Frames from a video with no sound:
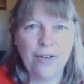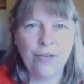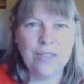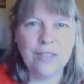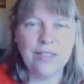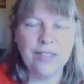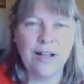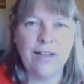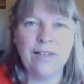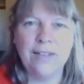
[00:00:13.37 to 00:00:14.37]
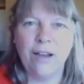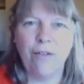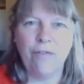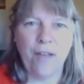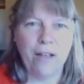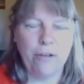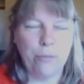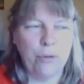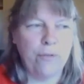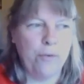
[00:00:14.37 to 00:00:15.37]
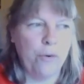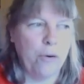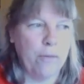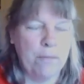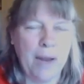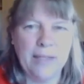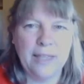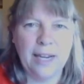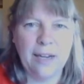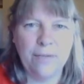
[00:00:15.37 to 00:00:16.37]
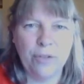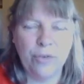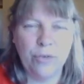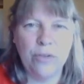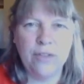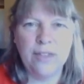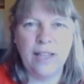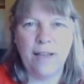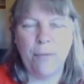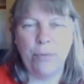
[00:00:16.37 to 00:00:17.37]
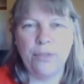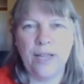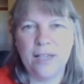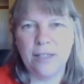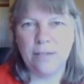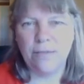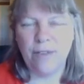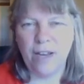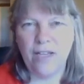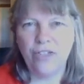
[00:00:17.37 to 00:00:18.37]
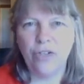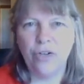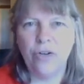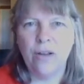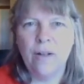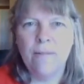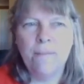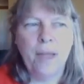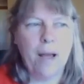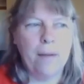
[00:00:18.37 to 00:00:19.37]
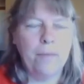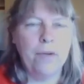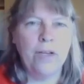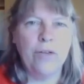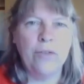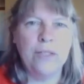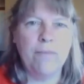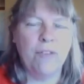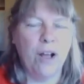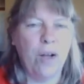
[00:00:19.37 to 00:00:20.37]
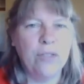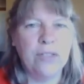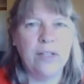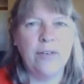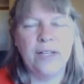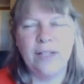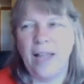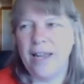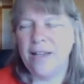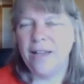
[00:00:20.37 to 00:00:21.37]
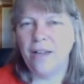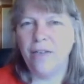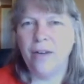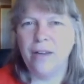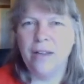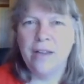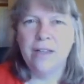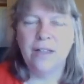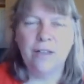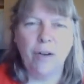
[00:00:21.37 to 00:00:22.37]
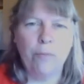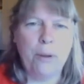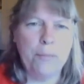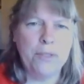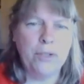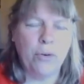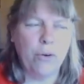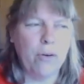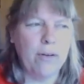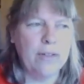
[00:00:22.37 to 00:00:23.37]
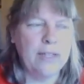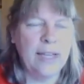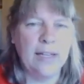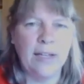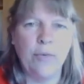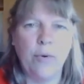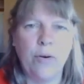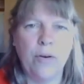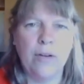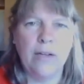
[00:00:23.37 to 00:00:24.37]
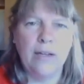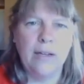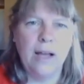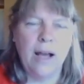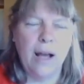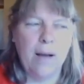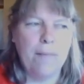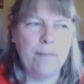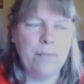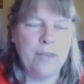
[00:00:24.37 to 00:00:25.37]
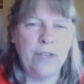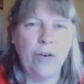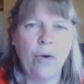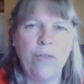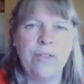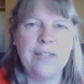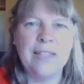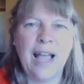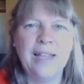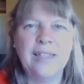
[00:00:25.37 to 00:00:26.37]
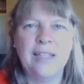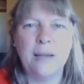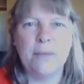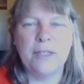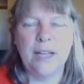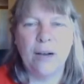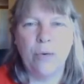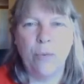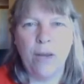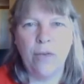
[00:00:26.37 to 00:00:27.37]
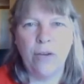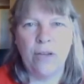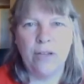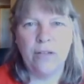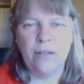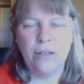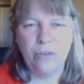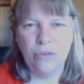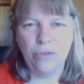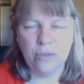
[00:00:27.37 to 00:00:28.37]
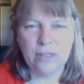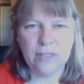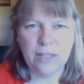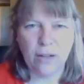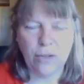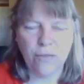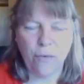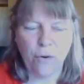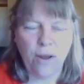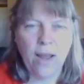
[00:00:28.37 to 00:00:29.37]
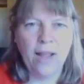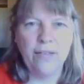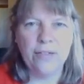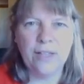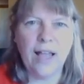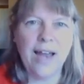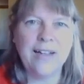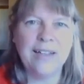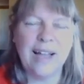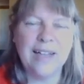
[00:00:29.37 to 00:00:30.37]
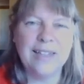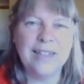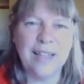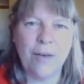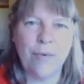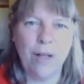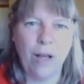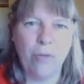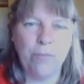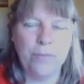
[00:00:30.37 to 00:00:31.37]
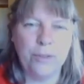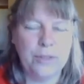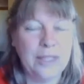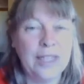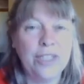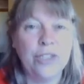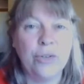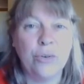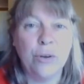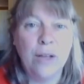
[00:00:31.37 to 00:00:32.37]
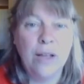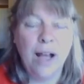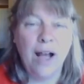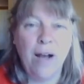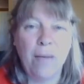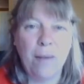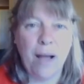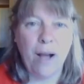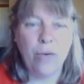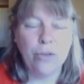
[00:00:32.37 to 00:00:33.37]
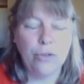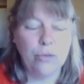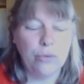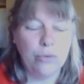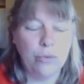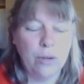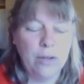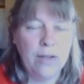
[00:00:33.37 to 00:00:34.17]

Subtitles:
Crystal skulls are valuable for meditative tools. They have a protective nature. You can use them for house clearing, land clearing, clear out people's auras, healing work. The sky's the limit to what you can use crystal skulls for. And there's a lot of classes that will help to teach you how to